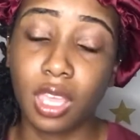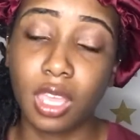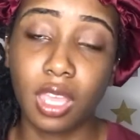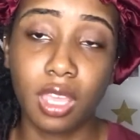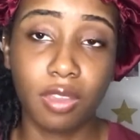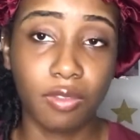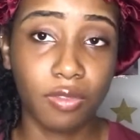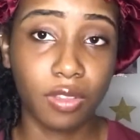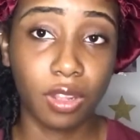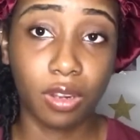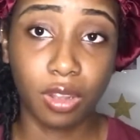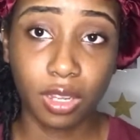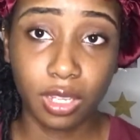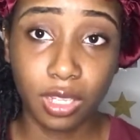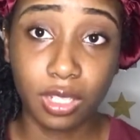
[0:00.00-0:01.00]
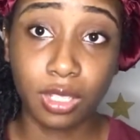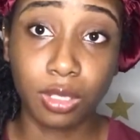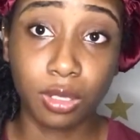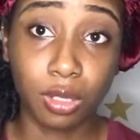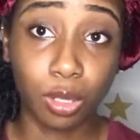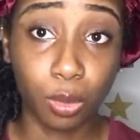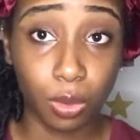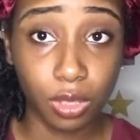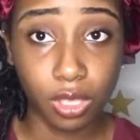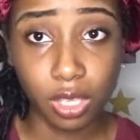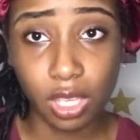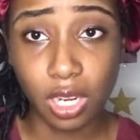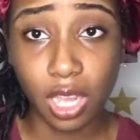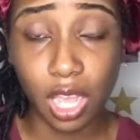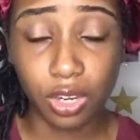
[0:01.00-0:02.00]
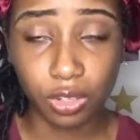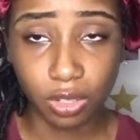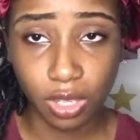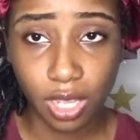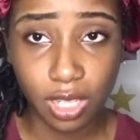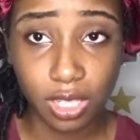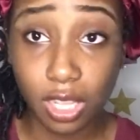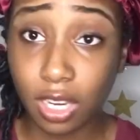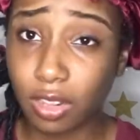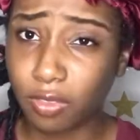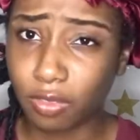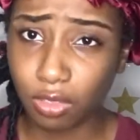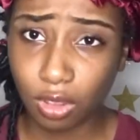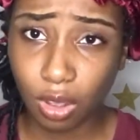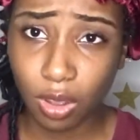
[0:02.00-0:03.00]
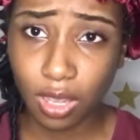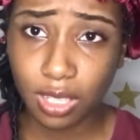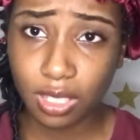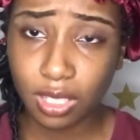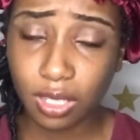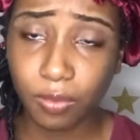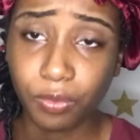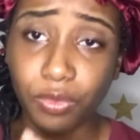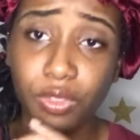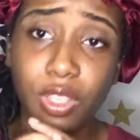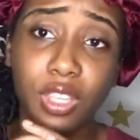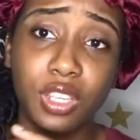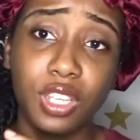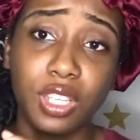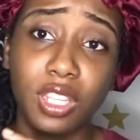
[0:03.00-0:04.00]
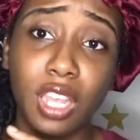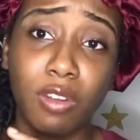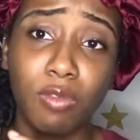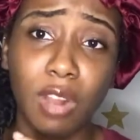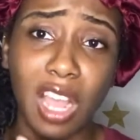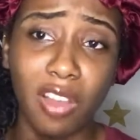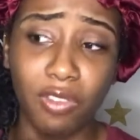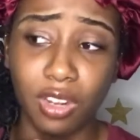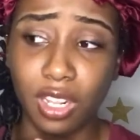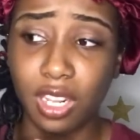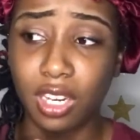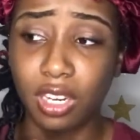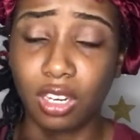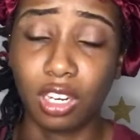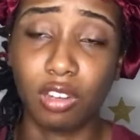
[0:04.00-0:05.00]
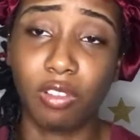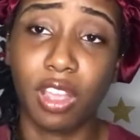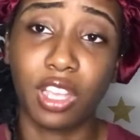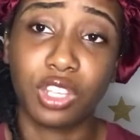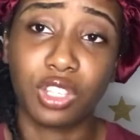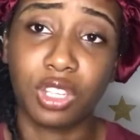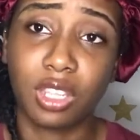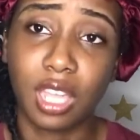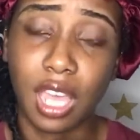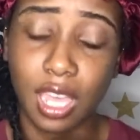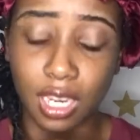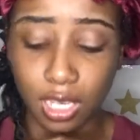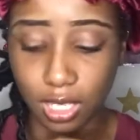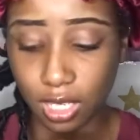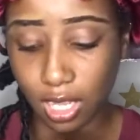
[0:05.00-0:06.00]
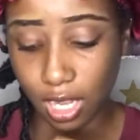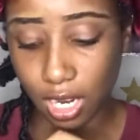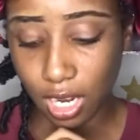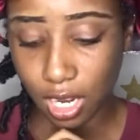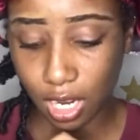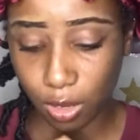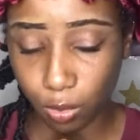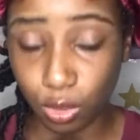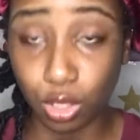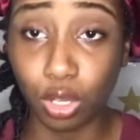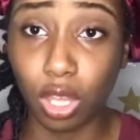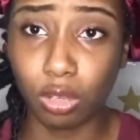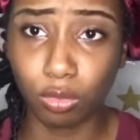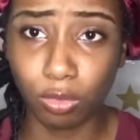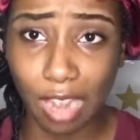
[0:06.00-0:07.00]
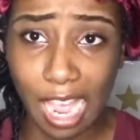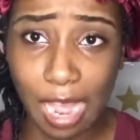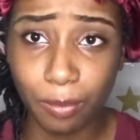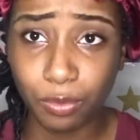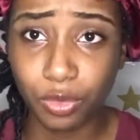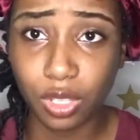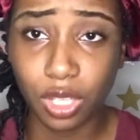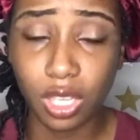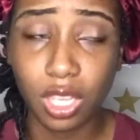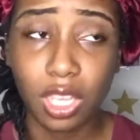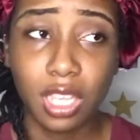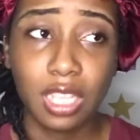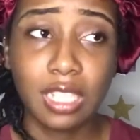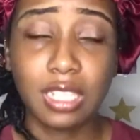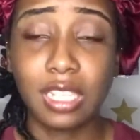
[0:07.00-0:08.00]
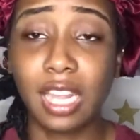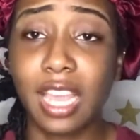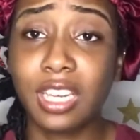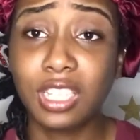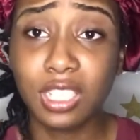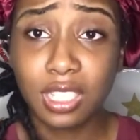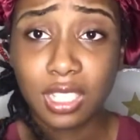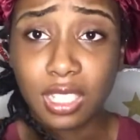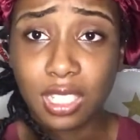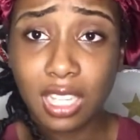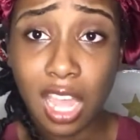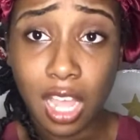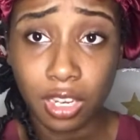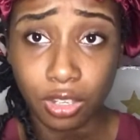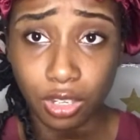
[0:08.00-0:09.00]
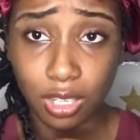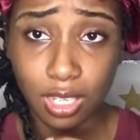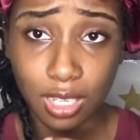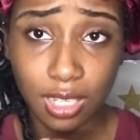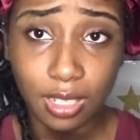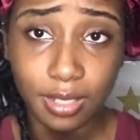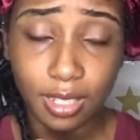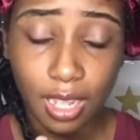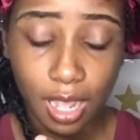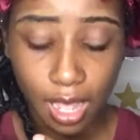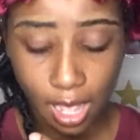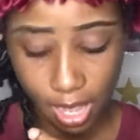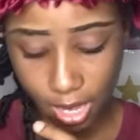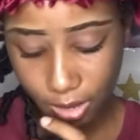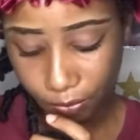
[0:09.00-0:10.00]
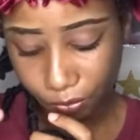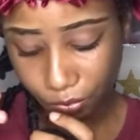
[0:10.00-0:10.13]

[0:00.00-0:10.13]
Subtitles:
if your lock is lower than your natural length, and if not, then just unravel it in the direction that the hair was not wrapped. Slide your scissors underneath and